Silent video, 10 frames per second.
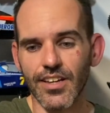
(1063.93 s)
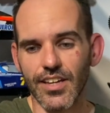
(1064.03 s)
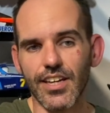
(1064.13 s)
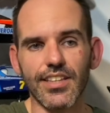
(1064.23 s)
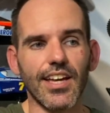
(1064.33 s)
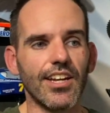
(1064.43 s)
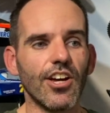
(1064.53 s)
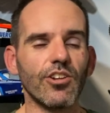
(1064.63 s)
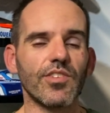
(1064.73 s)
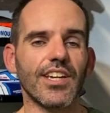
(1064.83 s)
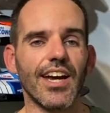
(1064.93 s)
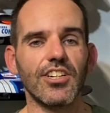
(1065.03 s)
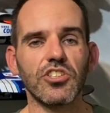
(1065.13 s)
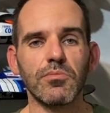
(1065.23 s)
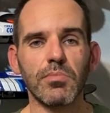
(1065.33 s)
hit that
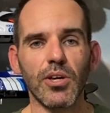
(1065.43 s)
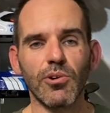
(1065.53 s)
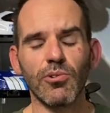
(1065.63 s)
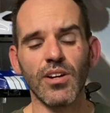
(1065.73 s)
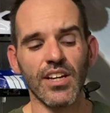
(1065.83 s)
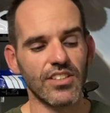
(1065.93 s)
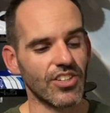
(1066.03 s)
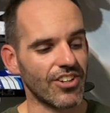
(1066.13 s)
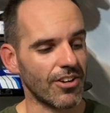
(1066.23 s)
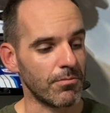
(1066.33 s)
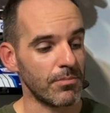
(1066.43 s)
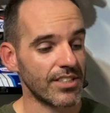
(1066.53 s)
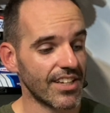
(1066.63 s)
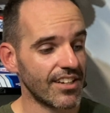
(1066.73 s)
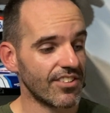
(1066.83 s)
notification bell so you don't miss
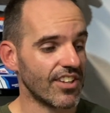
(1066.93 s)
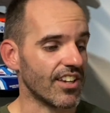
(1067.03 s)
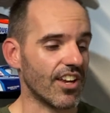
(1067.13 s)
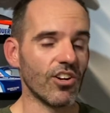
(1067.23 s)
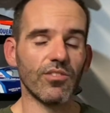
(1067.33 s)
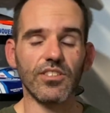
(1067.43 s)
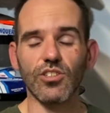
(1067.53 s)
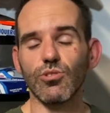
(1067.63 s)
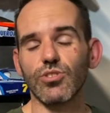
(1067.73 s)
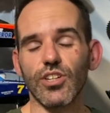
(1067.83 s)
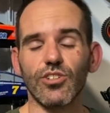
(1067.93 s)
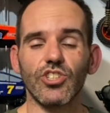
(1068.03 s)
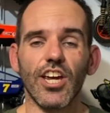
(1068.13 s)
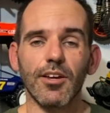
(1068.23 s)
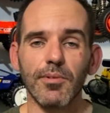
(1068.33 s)
anything, and obviously also
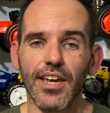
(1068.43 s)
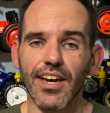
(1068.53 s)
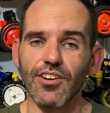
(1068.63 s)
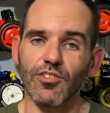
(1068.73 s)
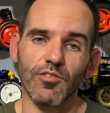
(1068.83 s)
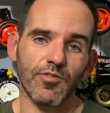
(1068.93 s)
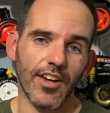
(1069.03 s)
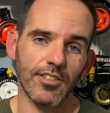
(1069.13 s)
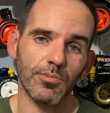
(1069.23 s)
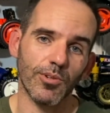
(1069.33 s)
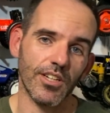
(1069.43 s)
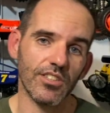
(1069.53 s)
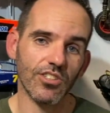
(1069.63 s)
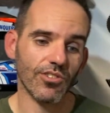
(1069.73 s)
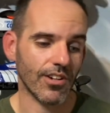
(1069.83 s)
check me out on Facebook and
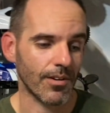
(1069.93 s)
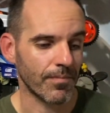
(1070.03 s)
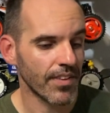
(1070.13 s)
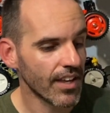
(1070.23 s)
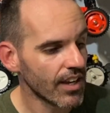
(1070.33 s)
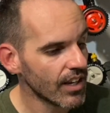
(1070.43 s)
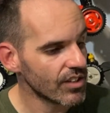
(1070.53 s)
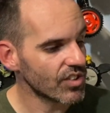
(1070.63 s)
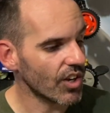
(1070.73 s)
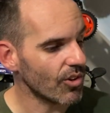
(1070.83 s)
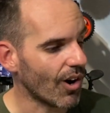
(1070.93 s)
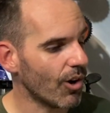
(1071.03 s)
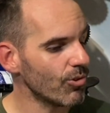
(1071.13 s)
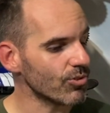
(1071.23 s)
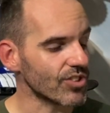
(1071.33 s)
Instagram. So
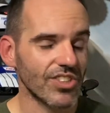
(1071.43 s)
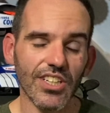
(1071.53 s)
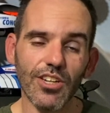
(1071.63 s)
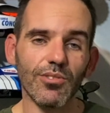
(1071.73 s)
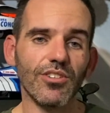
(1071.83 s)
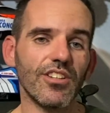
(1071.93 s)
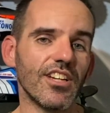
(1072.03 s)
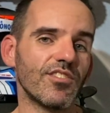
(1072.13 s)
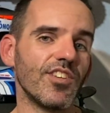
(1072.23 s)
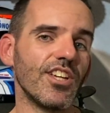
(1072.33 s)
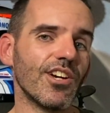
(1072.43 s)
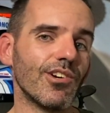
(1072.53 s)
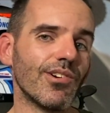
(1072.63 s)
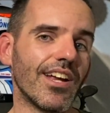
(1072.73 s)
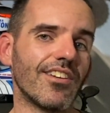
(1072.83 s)
I'll see you on the next
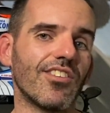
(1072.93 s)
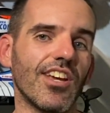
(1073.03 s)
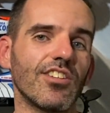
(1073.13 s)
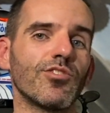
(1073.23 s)
video, and thanks for